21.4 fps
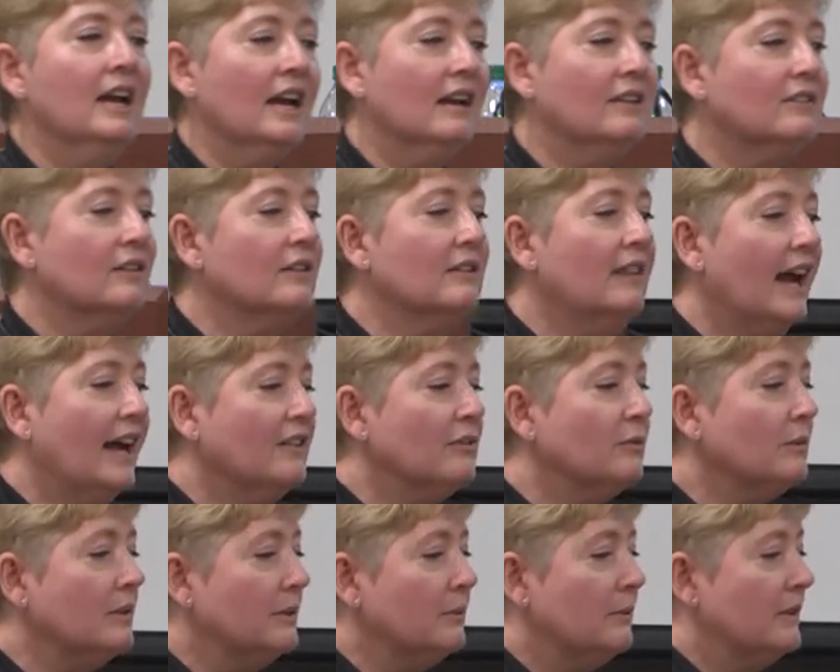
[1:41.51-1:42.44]
And so
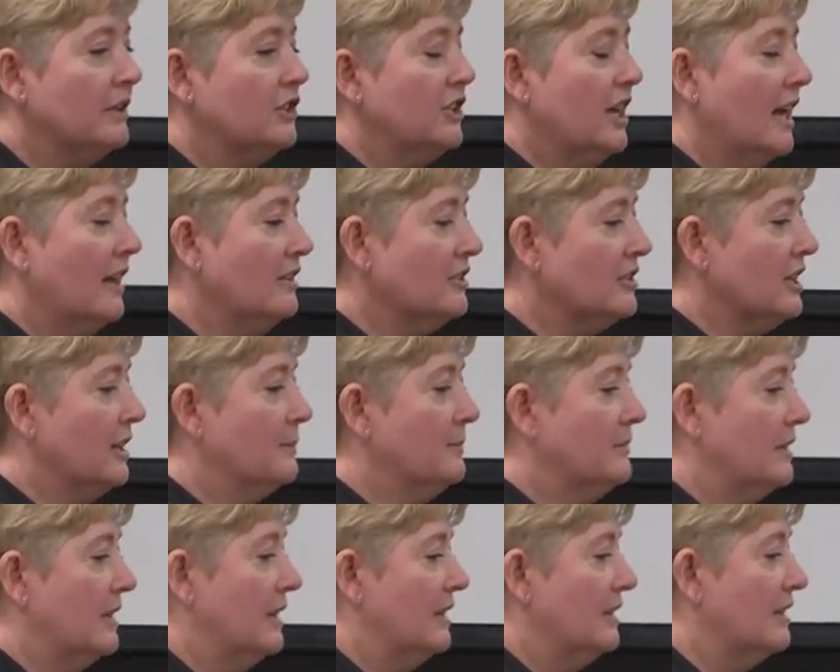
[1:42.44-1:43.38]
that's really where the challenge
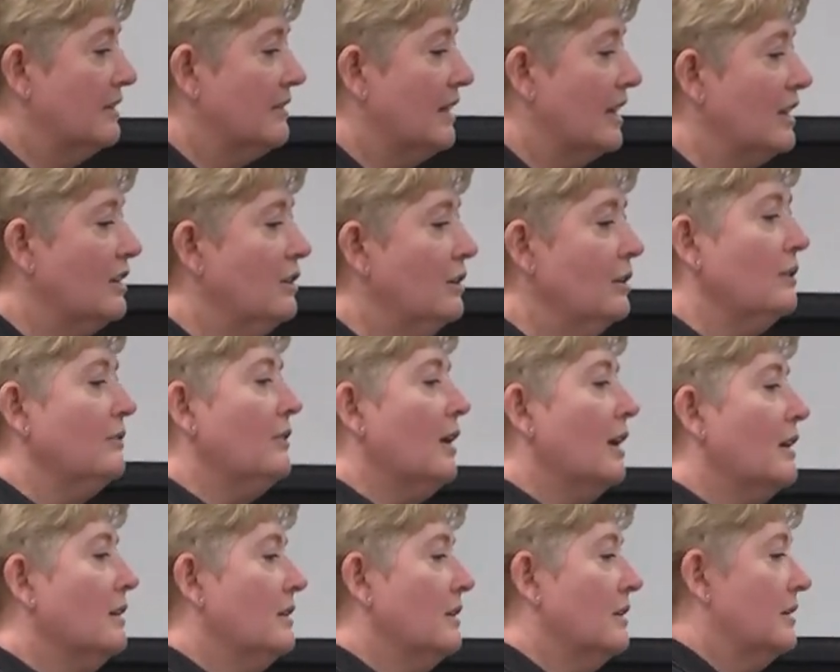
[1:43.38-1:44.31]
comes in is that you've
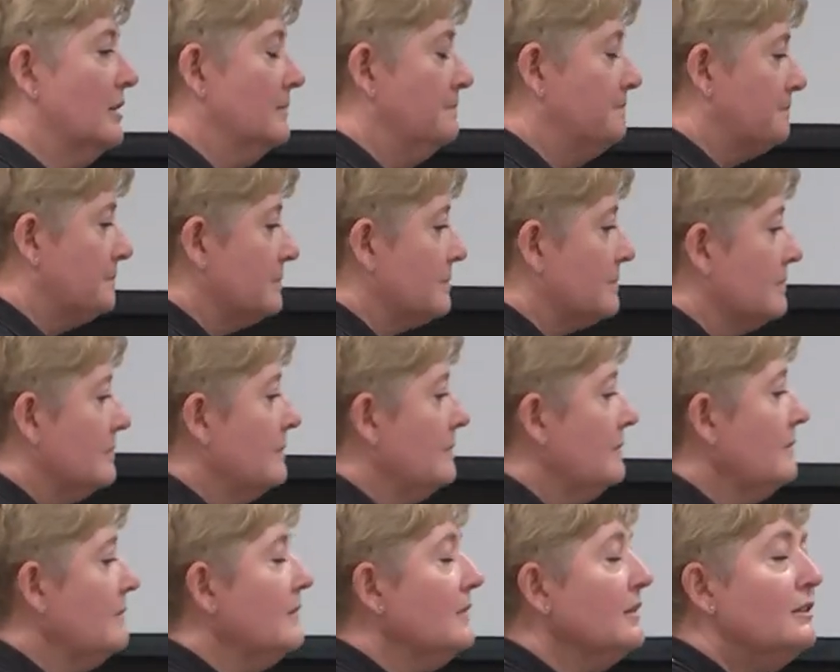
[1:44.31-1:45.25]
got to learn
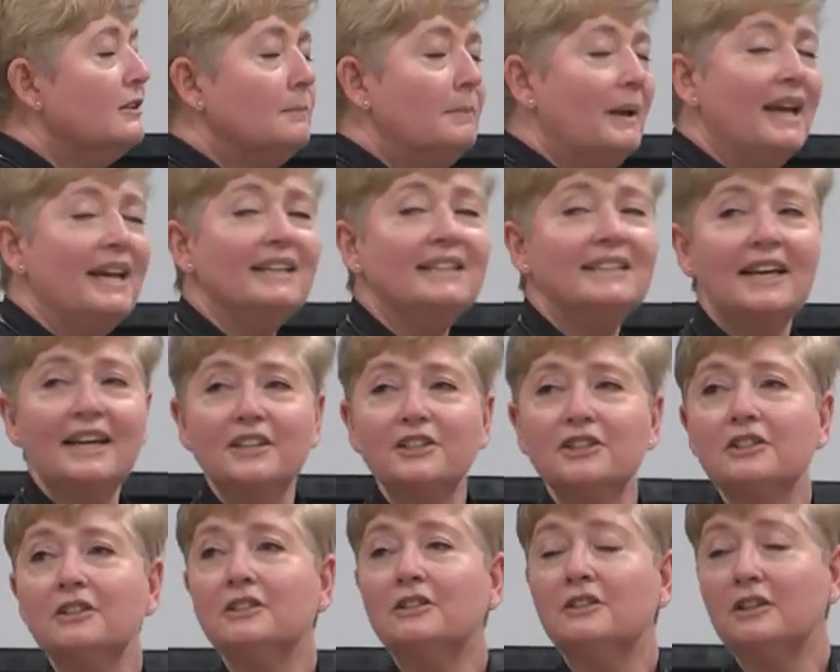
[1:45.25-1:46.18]
to pay
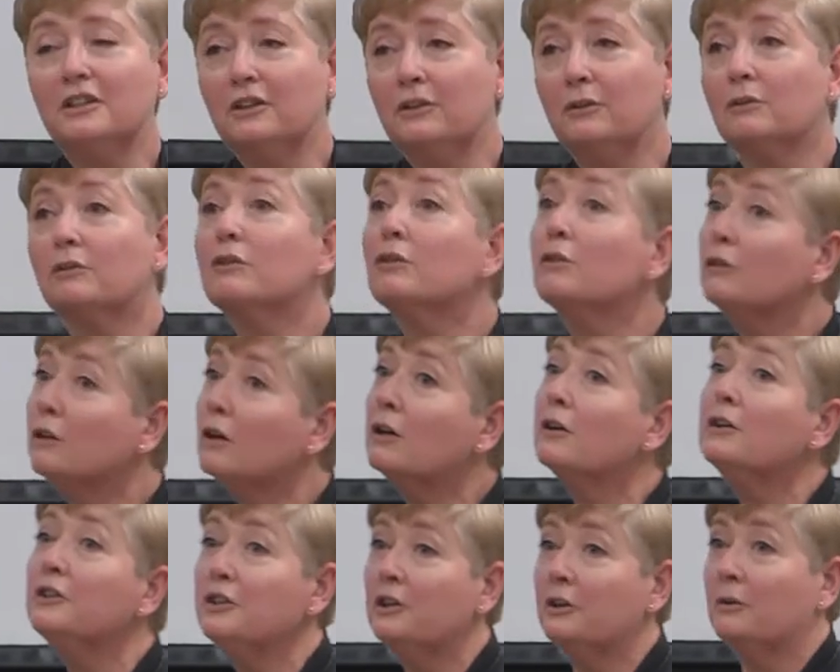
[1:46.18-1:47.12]
attention to you, to
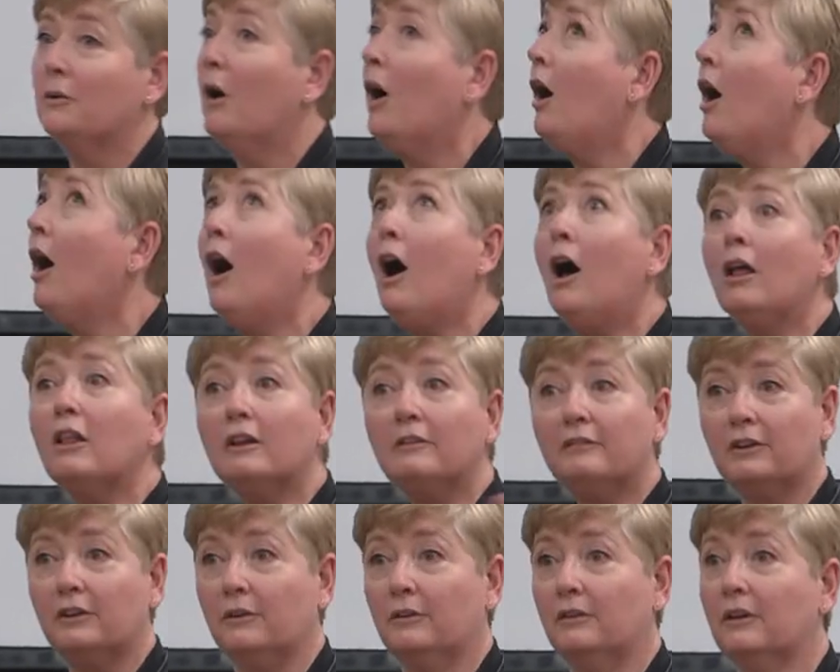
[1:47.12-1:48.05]
learn you, all
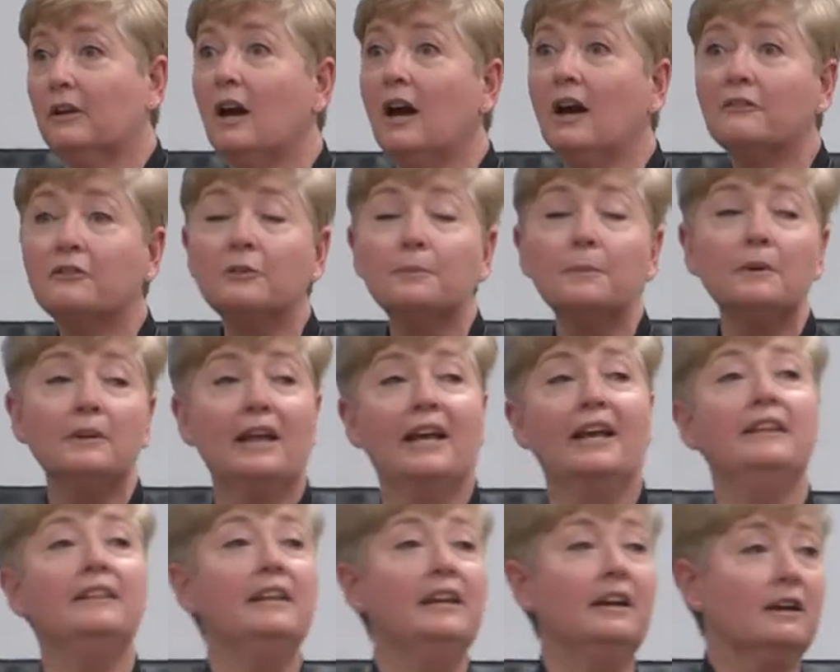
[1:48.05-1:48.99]
of you, the comfortable
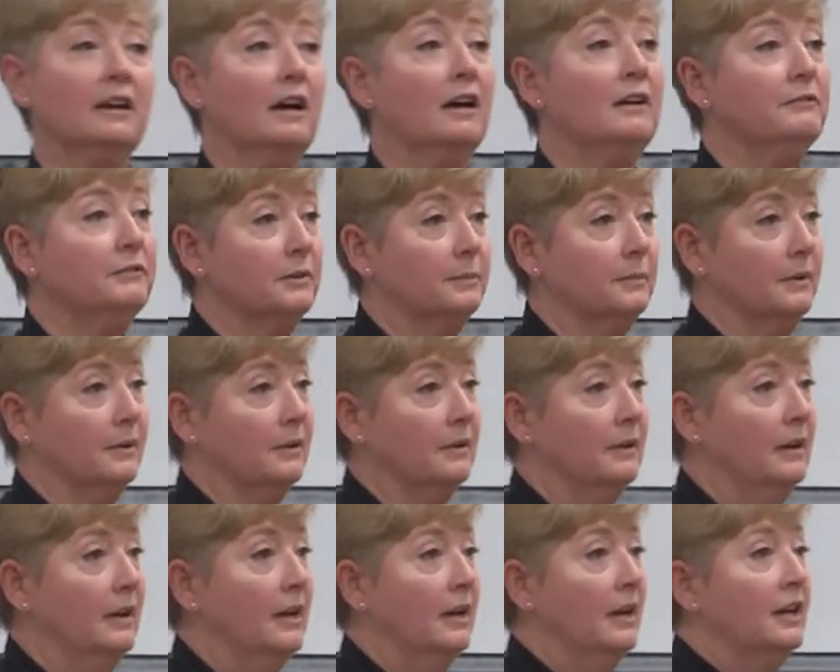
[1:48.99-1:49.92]
and the
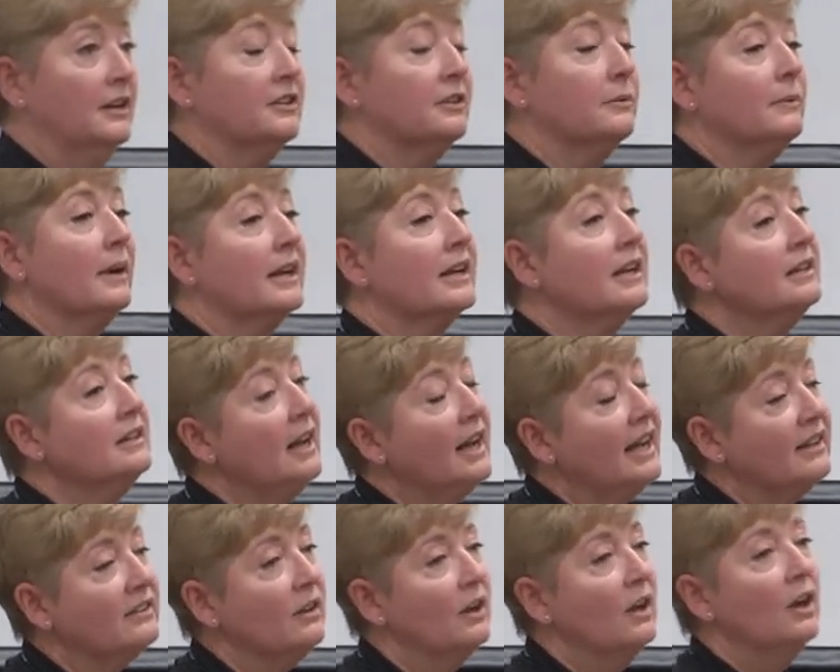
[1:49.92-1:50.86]
uncomfortable, to
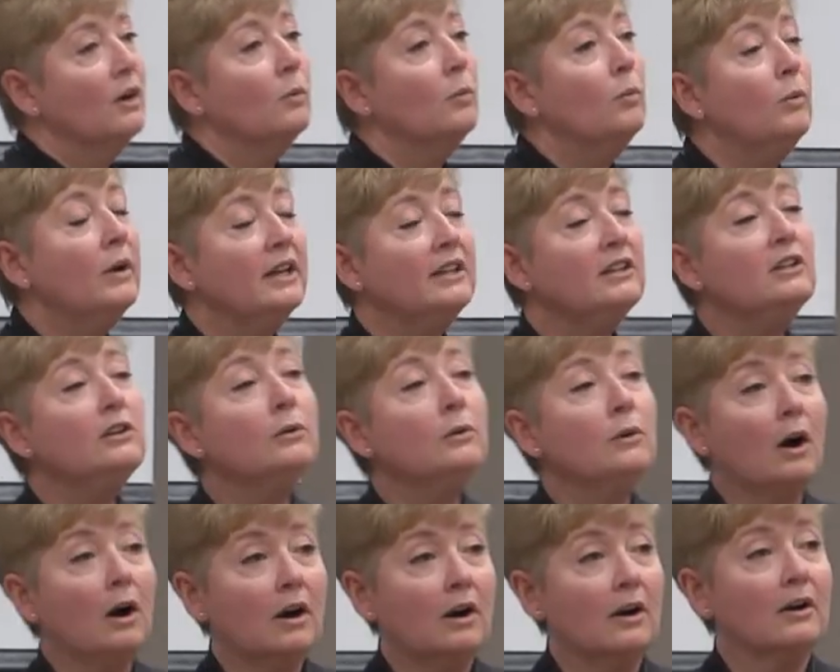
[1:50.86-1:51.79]
recognize when
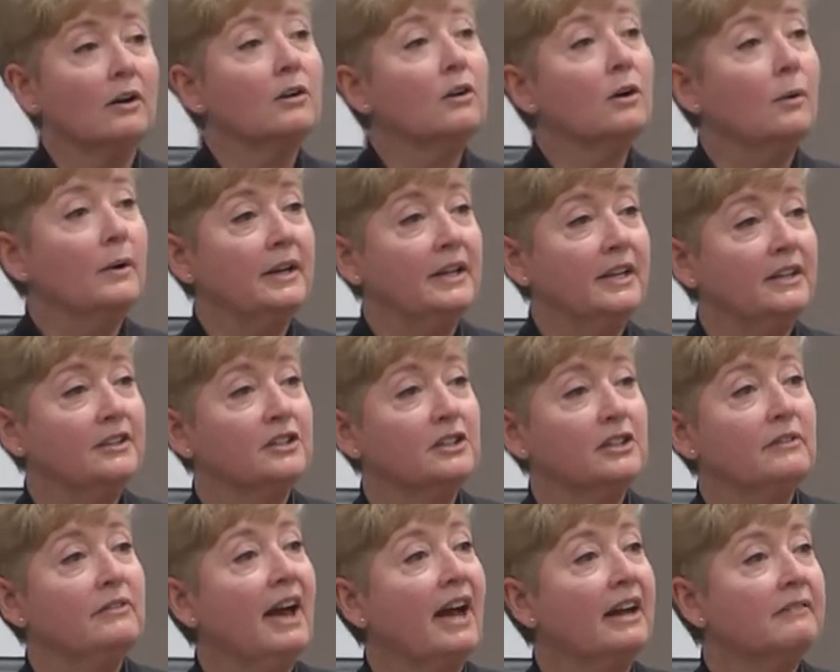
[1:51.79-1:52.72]
you are going
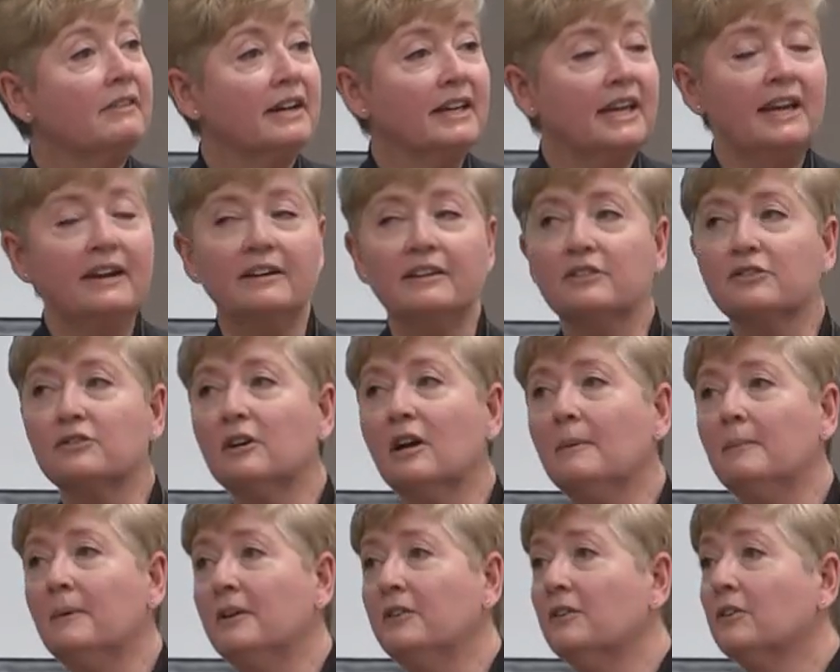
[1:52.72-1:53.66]
into, you've had vicarious
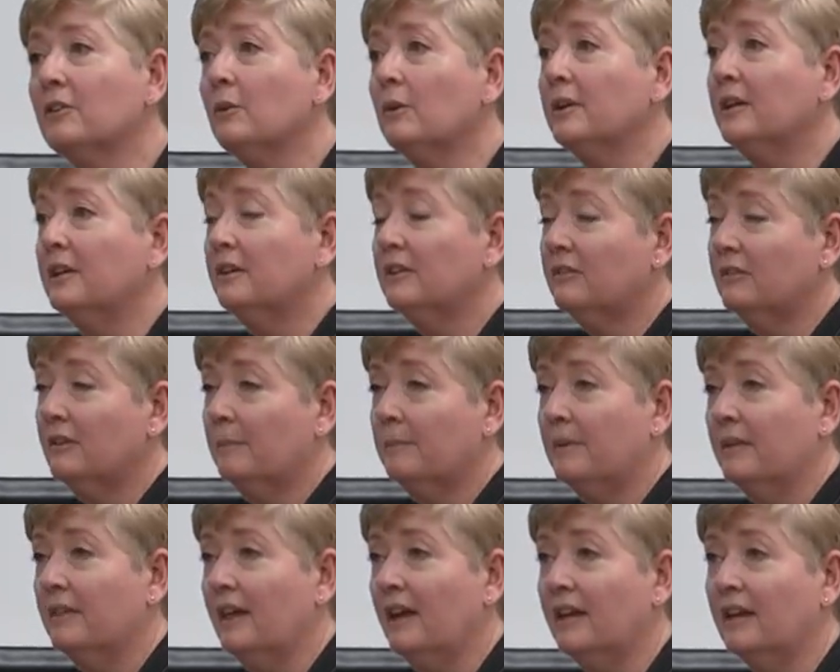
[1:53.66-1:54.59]
trauma and you're going into
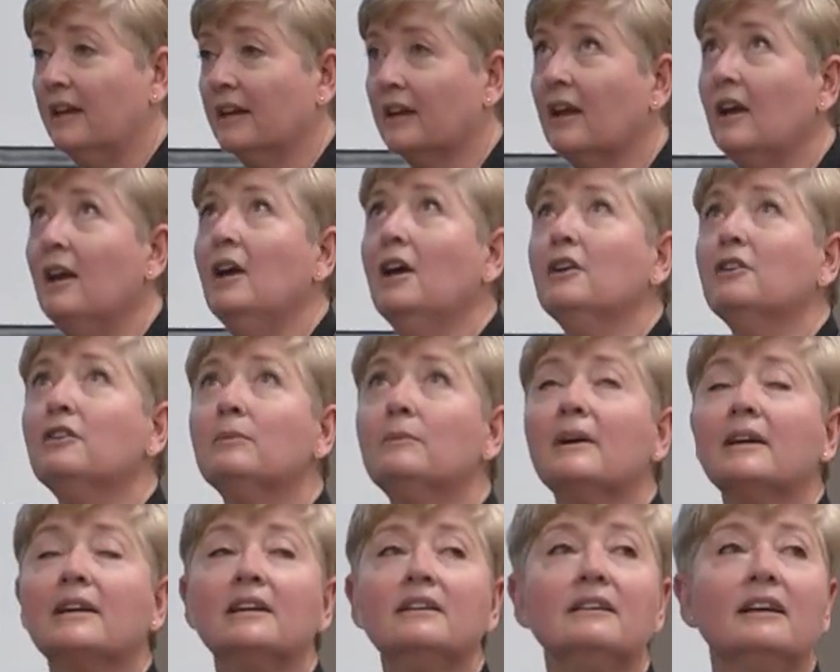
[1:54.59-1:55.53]
sympathetic, to
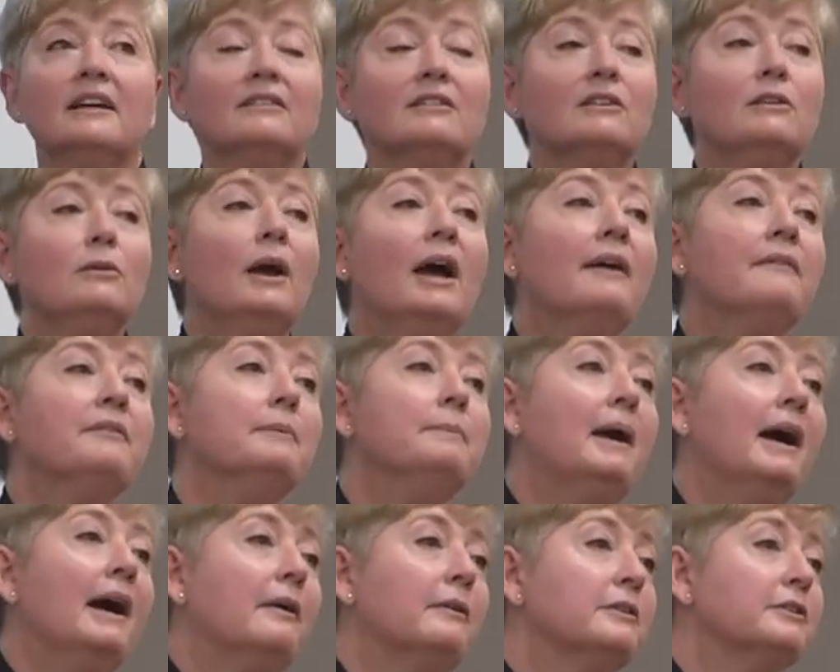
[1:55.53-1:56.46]
recognize that you have the
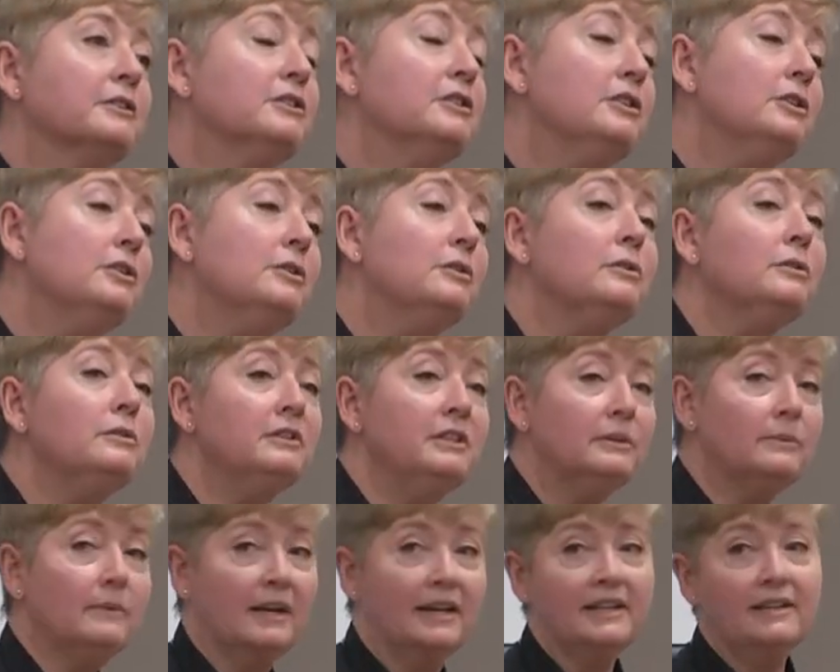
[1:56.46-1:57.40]
power to
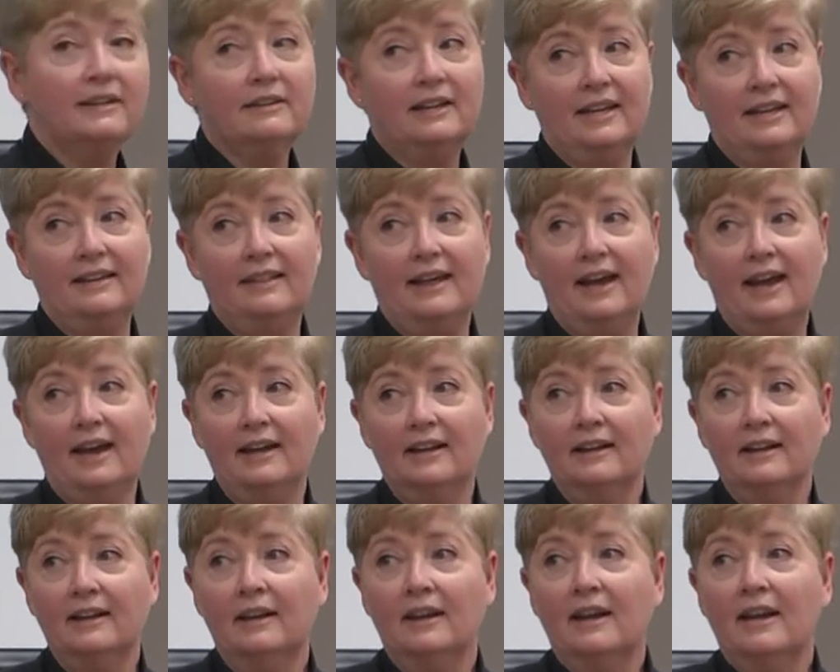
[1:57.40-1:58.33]
deregulate that.